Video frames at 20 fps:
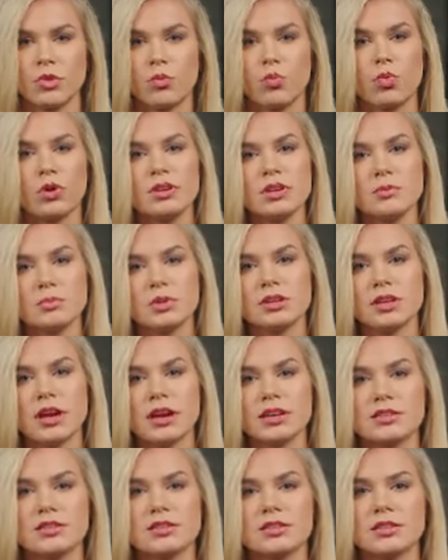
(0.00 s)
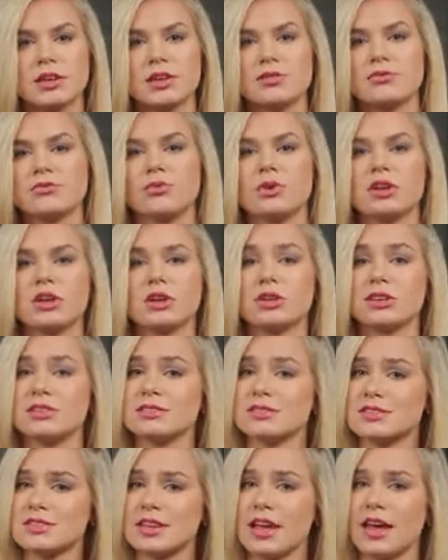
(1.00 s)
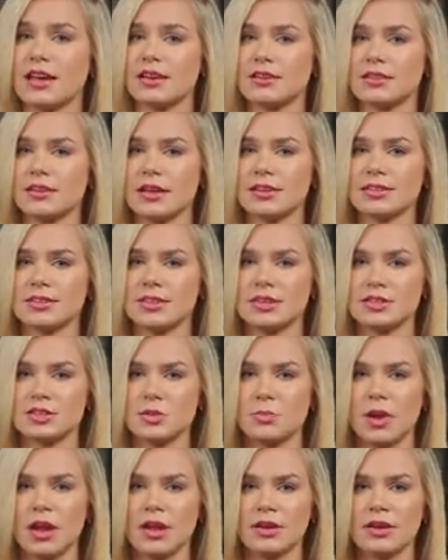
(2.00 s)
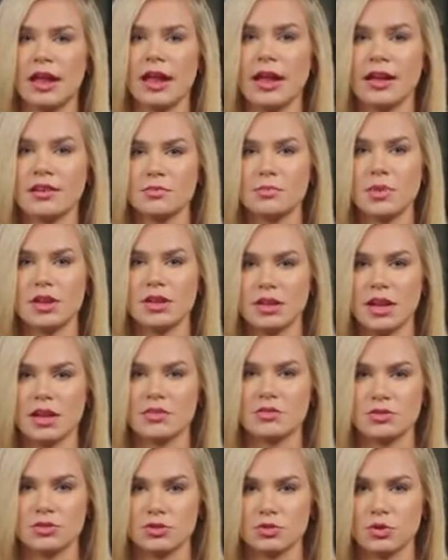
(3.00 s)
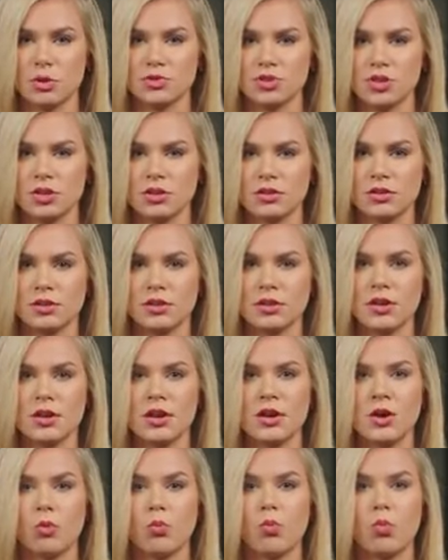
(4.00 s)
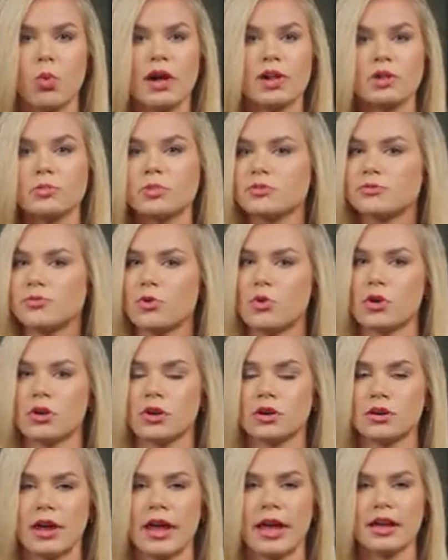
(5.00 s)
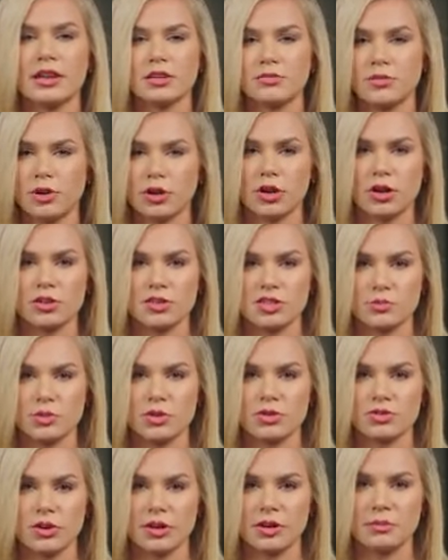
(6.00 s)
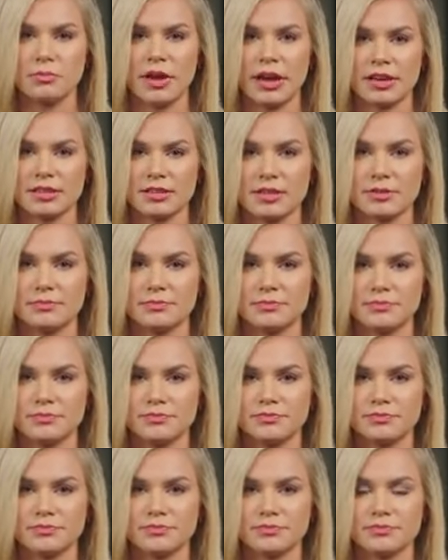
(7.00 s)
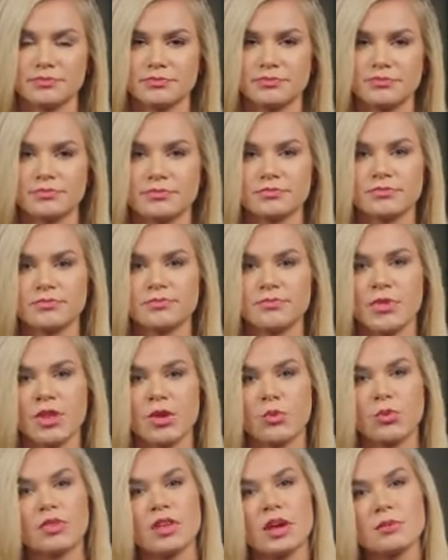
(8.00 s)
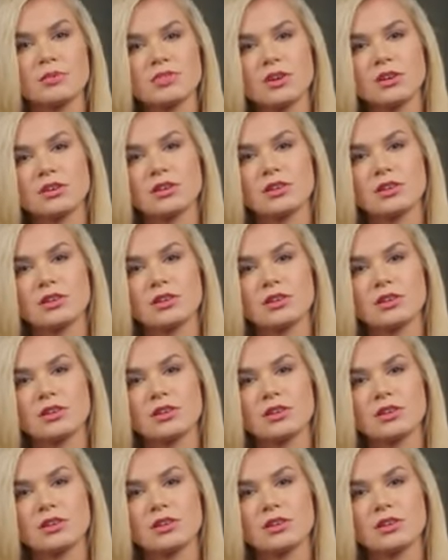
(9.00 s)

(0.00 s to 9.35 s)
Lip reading: Wouldn't it be nice if we could instead anticipate and mitigate the disruption well before any of our customers are impacted? With Amazon